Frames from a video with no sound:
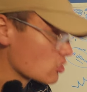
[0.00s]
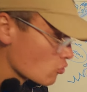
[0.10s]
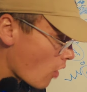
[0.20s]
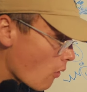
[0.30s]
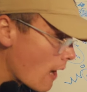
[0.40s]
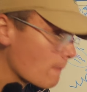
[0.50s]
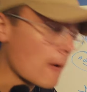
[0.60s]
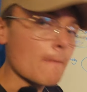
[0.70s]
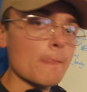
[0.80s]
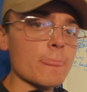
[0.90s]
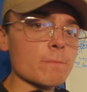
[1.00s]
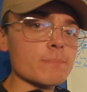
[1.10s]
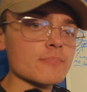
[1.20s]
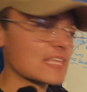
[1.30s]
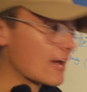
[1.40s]
Grow up,
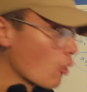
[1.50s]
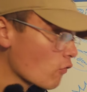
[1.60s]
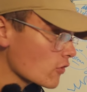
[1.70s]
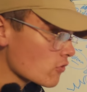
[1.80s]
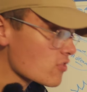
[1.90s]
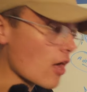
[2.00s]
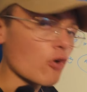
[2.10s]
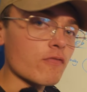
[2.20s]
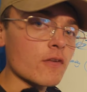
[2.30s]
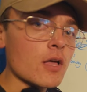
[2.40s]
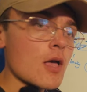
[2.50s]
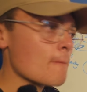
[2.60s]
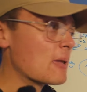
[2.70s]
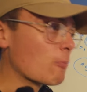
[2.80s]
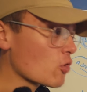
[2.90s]
get over yourself.
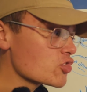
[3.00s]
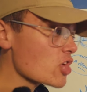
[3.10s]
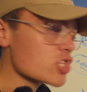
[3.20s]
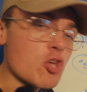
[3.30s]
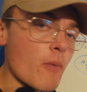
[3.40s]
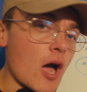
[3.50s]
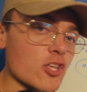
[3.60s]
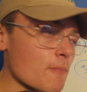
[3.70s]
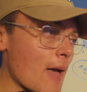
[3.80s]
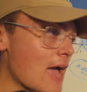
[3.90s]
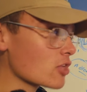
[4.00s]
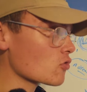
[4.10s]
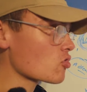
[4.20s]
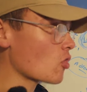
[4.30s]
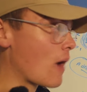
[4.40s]
People are judging you behind your back, and
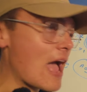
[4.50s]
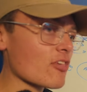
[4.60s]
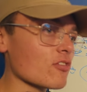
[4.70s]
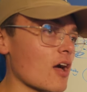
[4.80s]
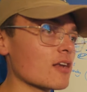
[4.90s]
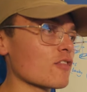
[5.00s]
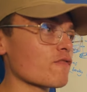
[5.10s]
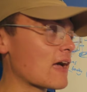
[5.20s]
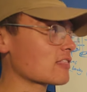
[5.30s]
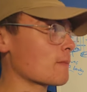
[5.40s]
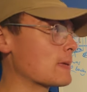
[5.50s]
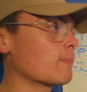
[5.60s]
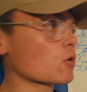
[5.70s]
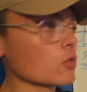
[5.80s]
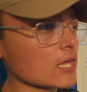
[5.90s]
you're so asinine to the fact that
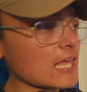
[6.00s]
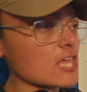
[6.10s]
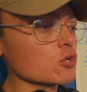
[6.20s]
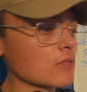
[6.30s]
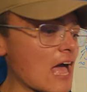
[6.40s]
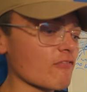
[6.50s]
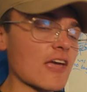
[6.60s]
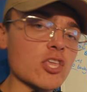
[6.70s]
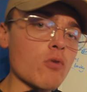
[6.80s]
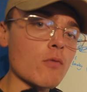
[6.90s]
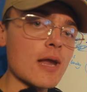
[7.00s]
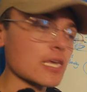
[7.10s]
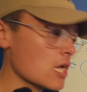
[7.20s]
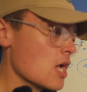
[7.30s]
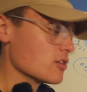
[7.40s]
people are looking at you, laughing at you
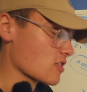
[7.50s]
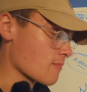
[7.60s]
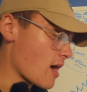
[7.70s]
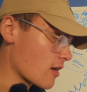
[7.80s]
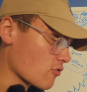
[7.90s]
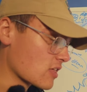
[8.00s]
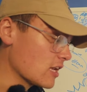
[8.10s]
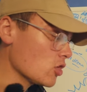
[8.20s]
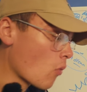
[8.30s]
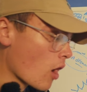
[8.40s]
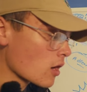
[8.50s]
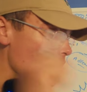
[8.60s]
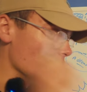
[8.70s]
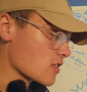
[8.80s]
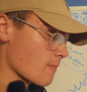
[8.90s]
already. Doesn't matter how skinny you
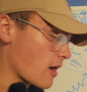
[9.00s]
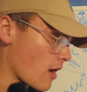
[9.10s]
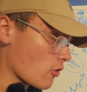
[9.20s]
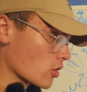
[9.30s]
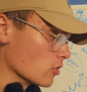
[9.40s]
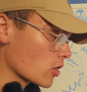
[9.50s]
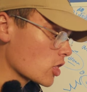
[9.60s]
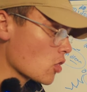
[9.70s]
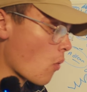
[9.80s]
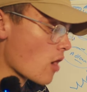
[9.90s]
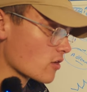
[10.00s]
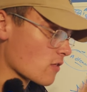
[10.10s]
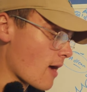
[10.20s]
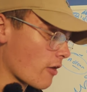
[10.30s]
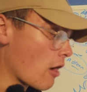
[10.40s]
are, doesn't matter how good looking you are,
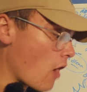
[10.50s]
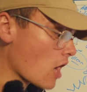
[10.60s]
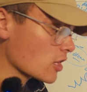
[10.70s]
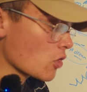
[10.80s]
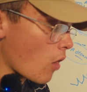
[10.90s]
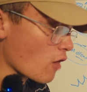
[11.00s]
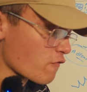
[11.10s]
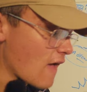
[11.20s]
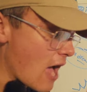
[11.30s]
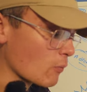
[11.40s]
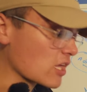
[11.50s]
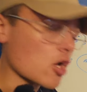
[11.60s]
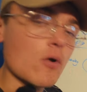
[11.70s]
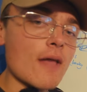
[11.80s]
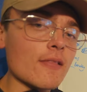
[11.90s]
doesn't matter how ugly you are, fat. We
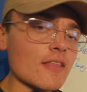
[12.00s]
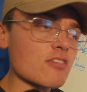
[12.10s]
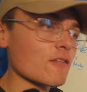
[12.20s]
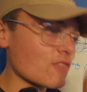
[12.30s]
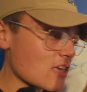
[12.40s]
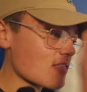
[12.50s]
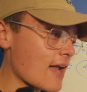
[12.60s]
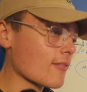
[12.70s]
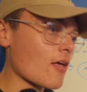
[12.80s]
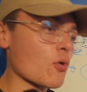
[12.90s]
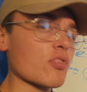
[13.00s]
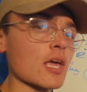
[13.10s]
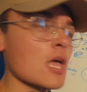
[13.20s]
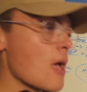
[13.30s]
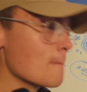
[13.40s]
could go down the list of this, that, or the other thing.